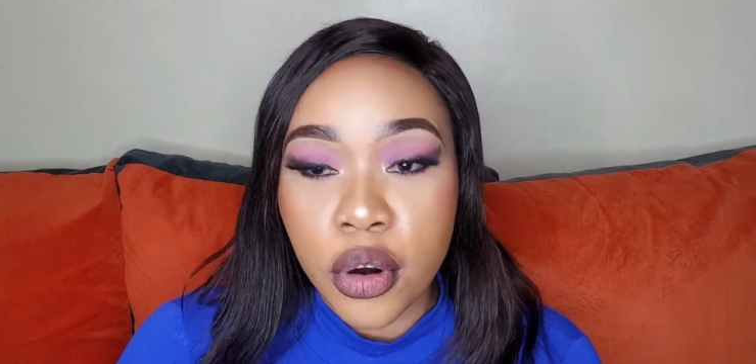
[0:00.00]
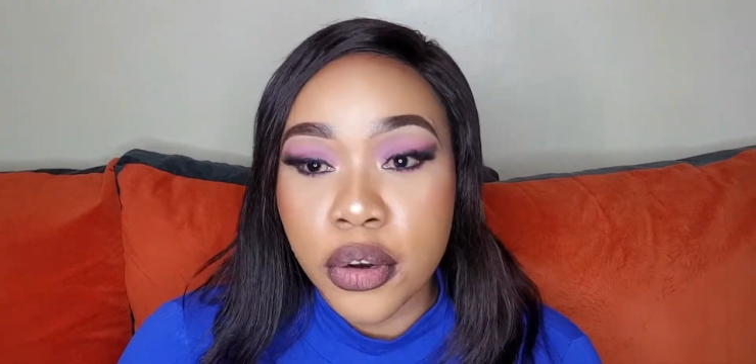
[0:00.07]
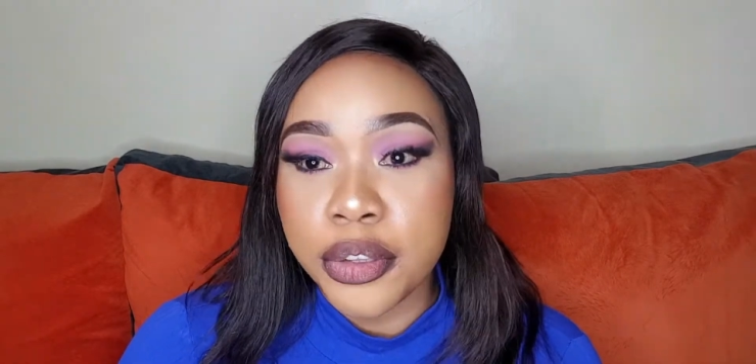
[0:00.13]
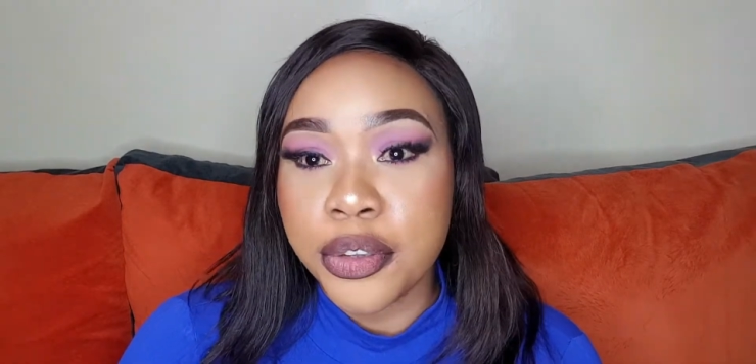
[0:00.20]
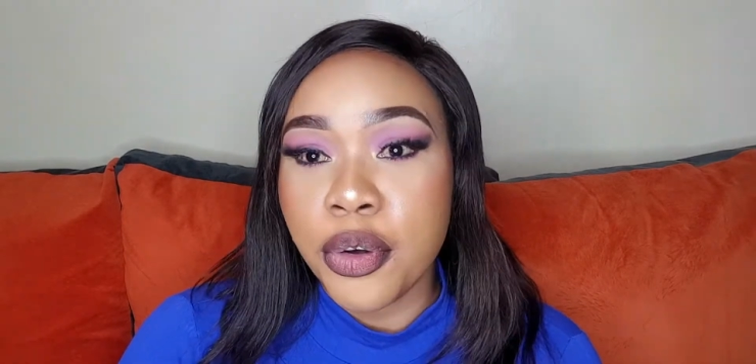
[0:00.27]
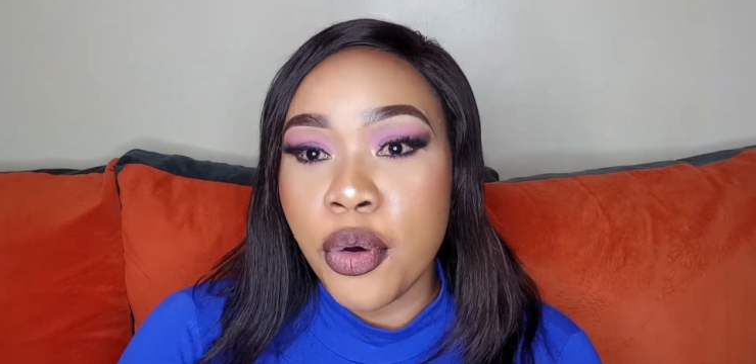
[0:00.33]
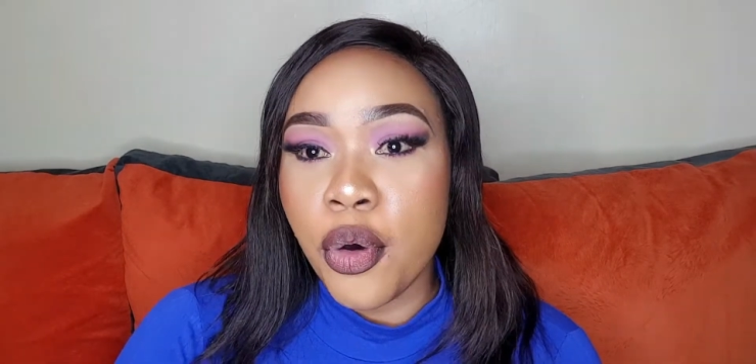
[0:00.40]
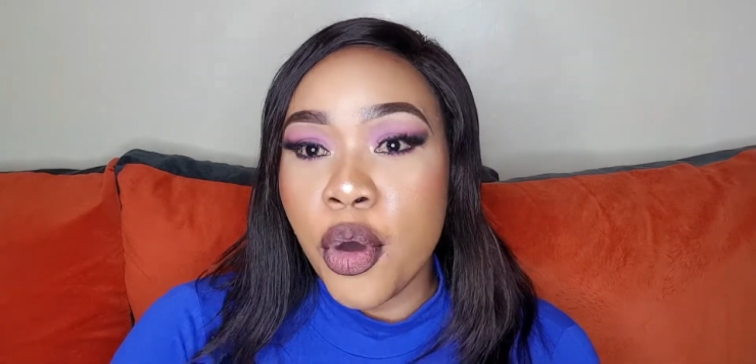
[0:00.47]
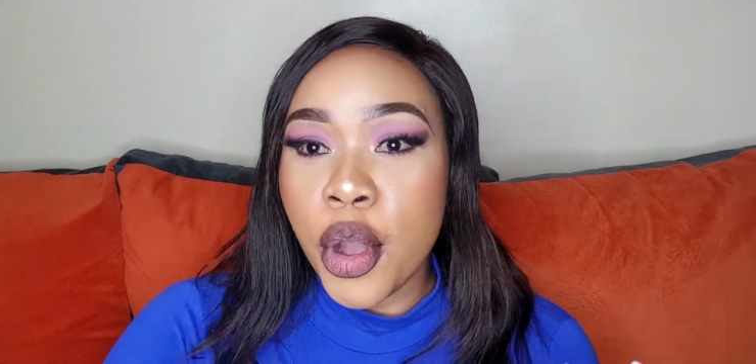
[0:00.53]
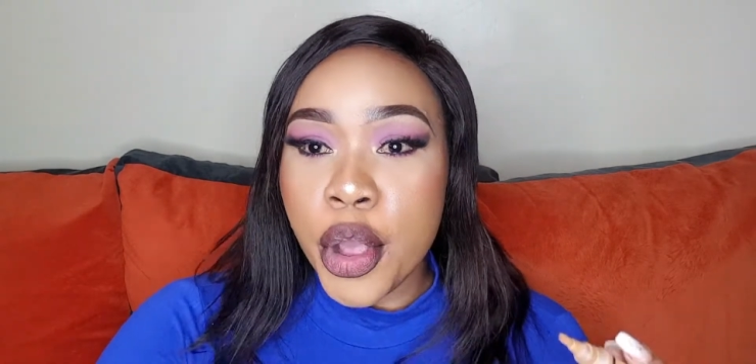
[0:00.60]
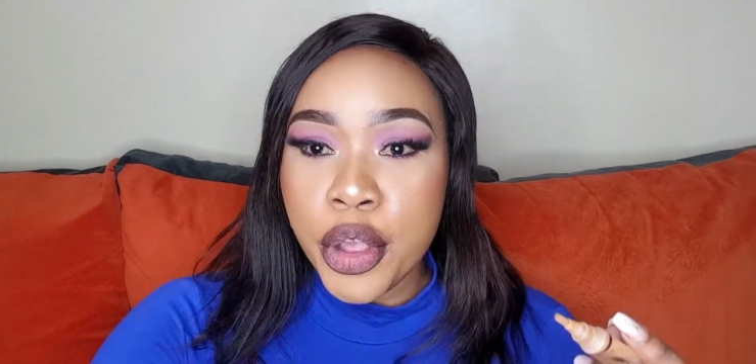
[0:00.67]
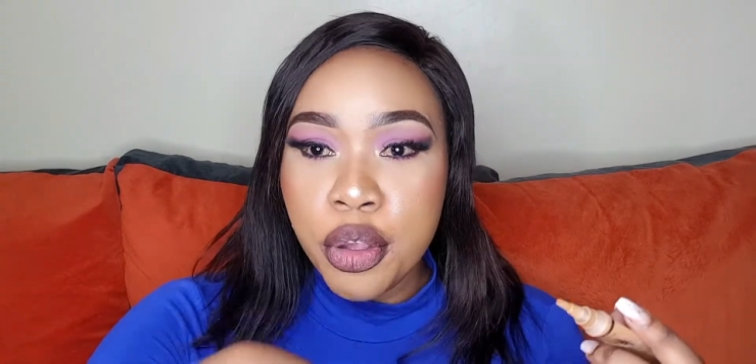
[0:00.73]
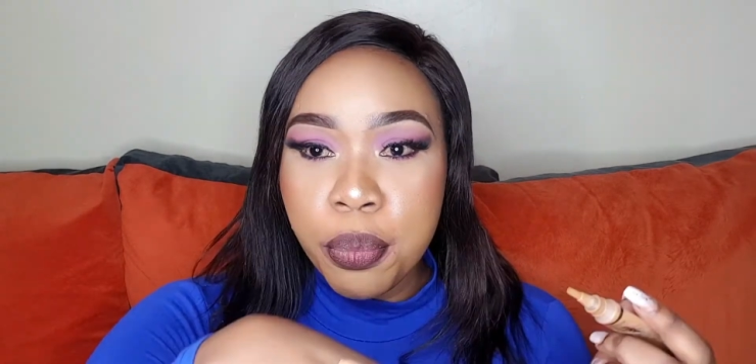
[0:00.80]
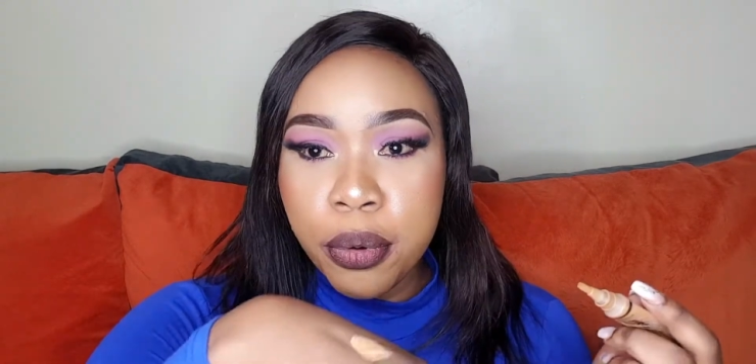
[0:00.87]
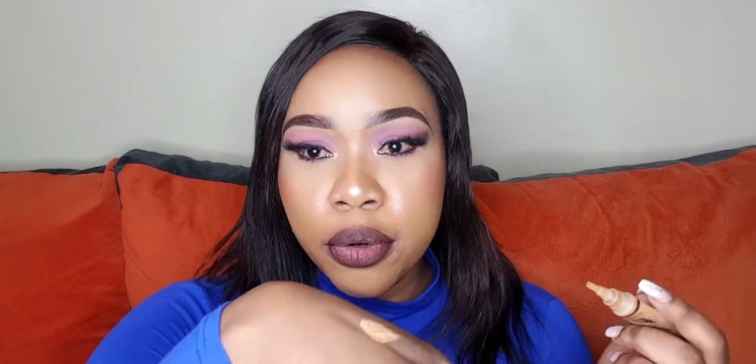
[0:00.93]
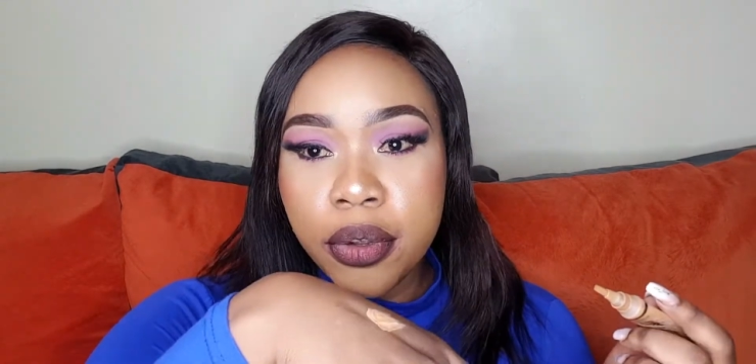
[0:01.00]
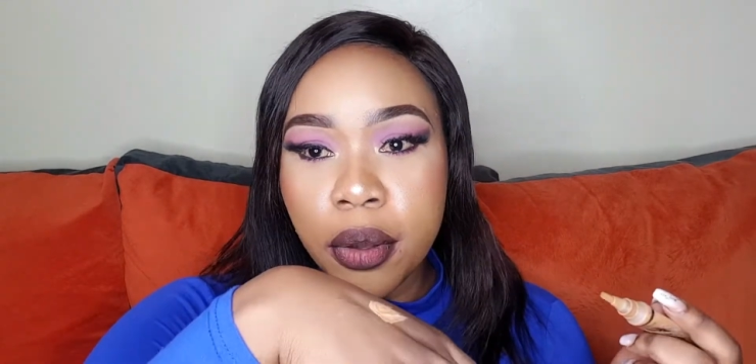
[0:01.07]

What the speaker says: So you put your